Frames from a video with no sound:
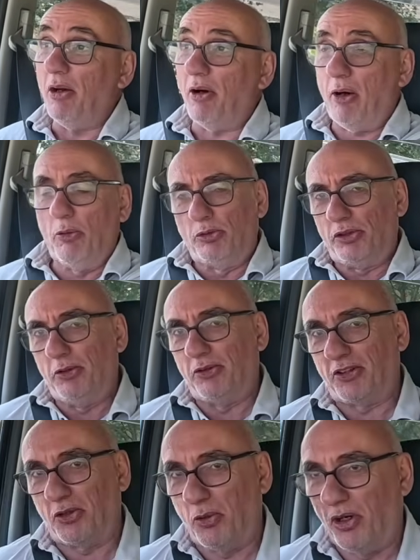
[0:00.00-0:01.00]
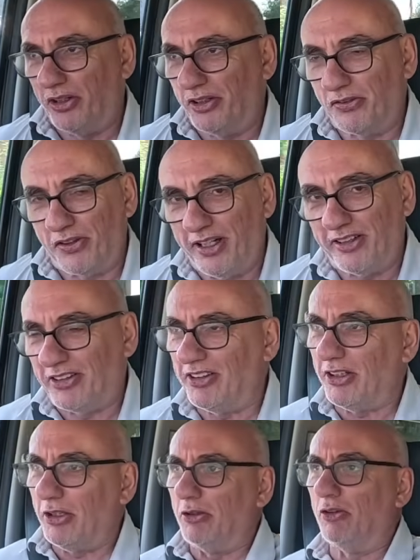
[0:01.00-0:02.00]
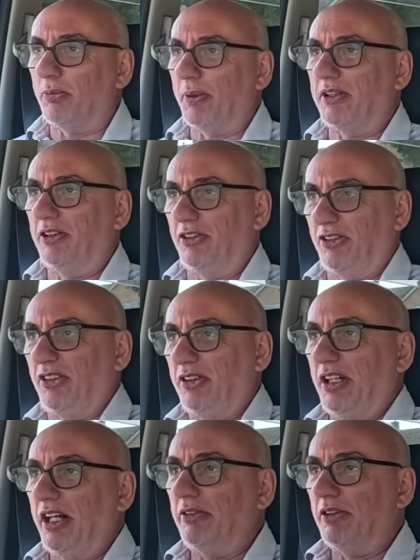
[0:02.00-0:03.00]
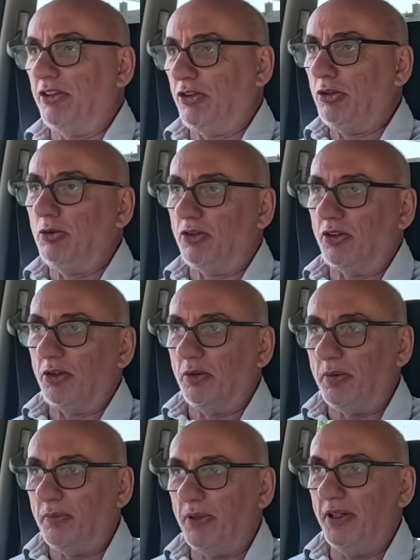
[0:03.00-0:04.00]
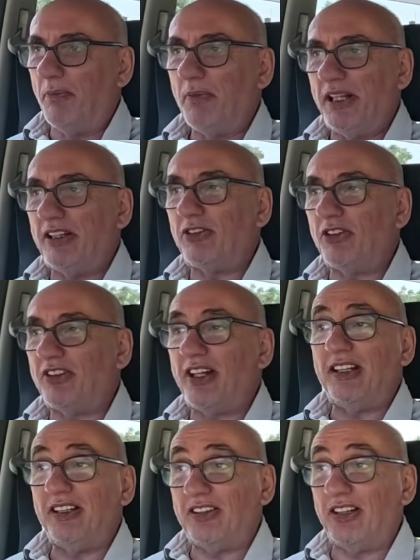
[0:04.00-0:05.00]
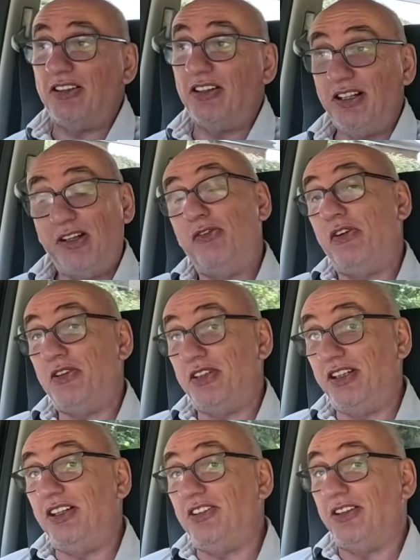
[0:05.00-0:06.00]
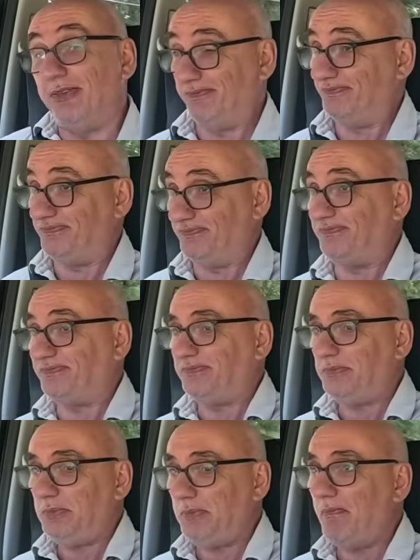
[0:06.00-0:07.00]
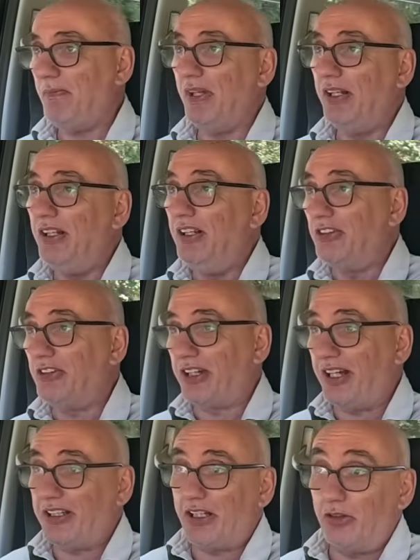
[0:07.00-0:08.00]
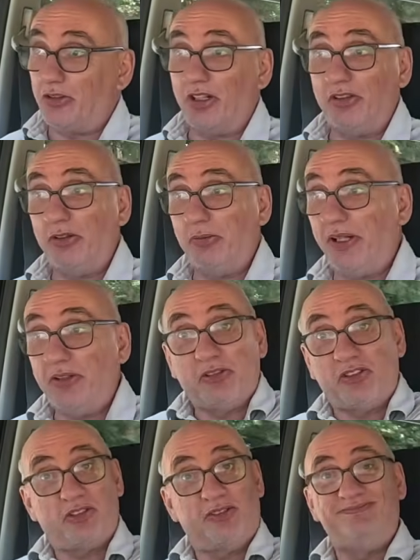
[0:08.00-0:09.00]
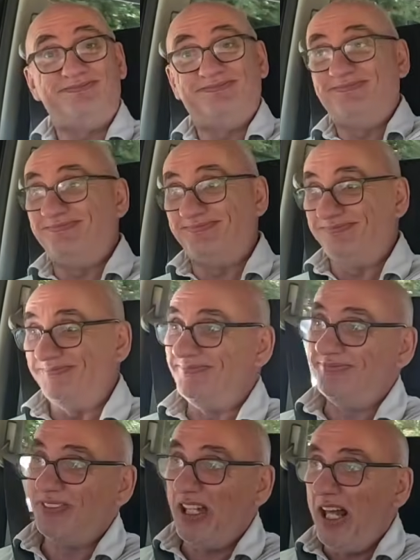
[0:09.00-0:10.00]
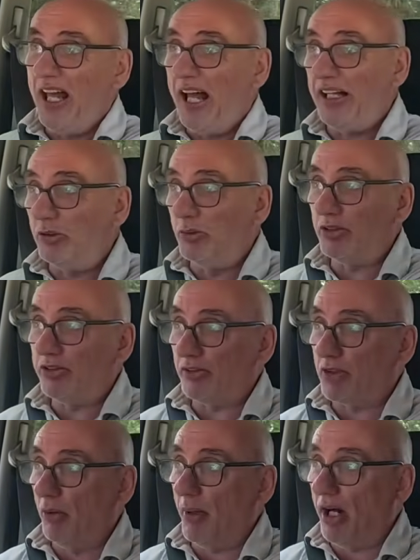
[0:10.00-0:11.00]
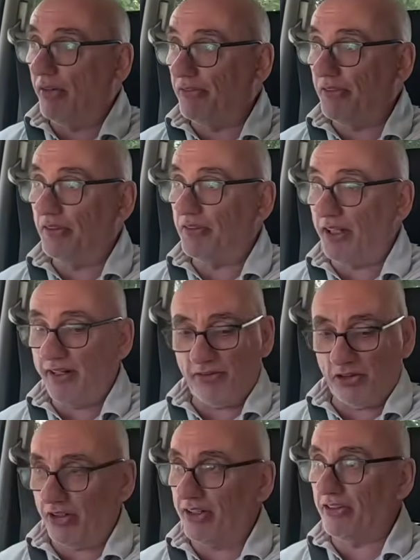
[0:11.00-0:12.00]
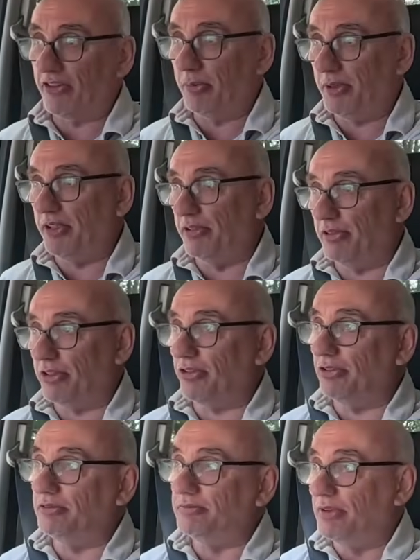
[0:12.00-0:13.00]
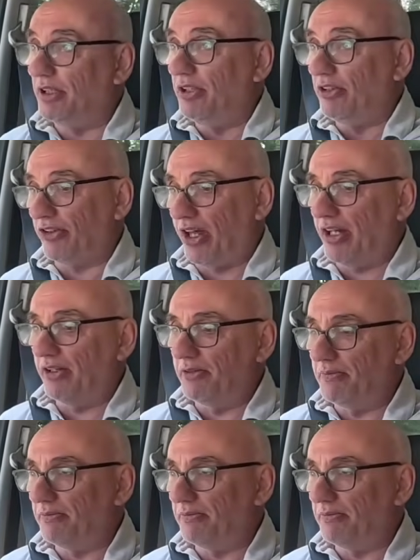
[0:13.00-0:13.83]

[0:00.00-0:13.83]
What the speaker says: I won't use quite the phrase that he used because, you know, it's YouTube, but let's just say he said, very easy. So Kaiko's got new belts. And the ones that have come off have got every chance of being original. So,